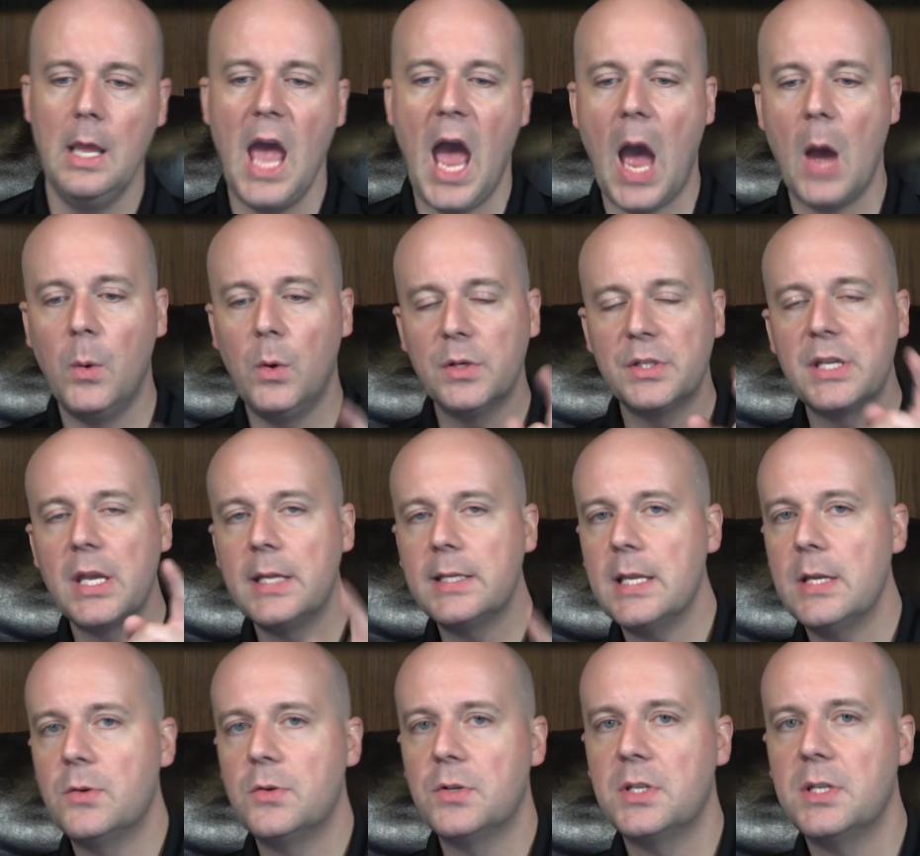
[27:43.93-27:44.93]
I will say it's
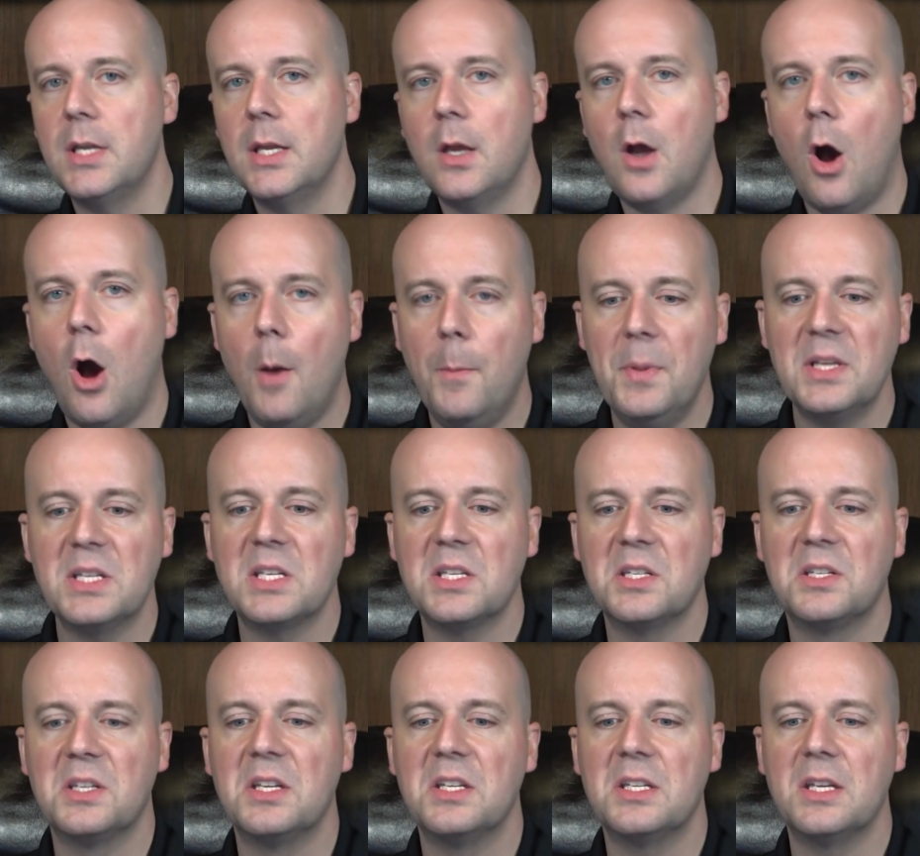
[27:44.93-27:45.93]
interesting. All
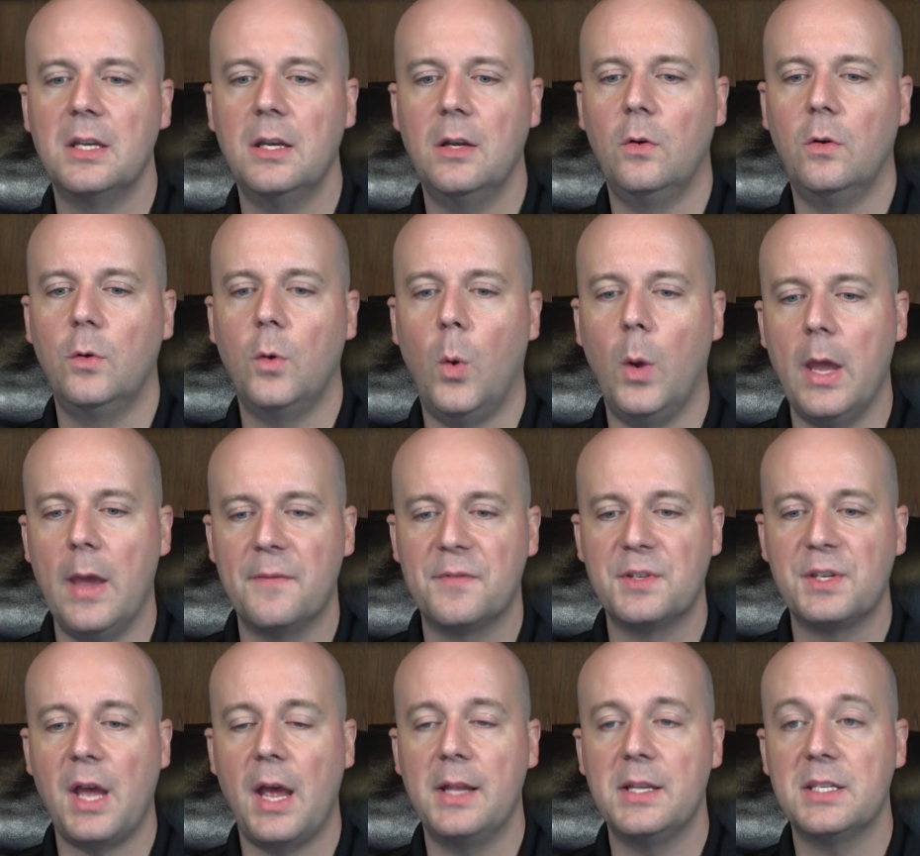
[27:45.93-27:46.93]
businesses in Illinois have
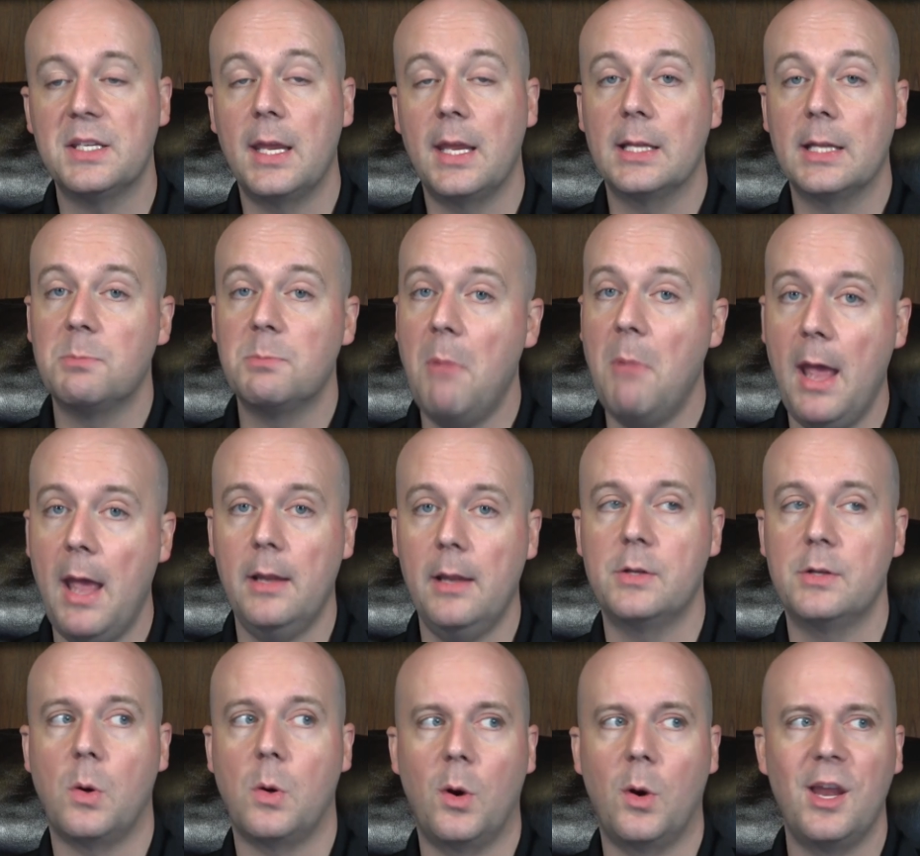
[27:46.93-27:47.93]
signs saying it's
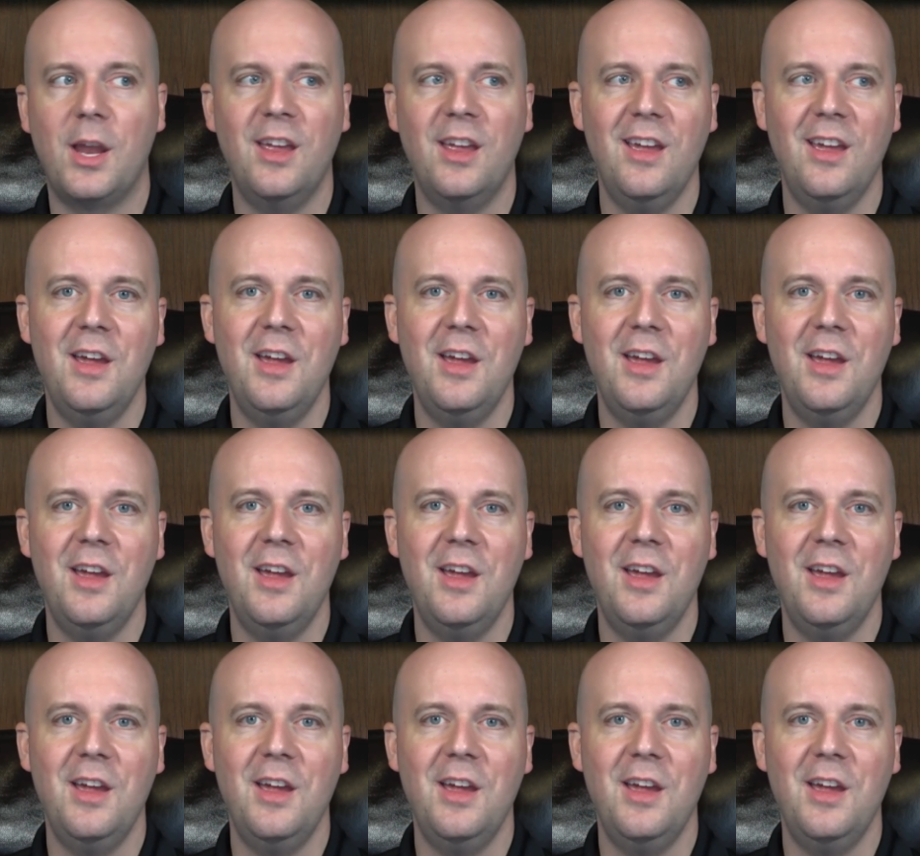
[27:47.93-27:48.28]
mandatory,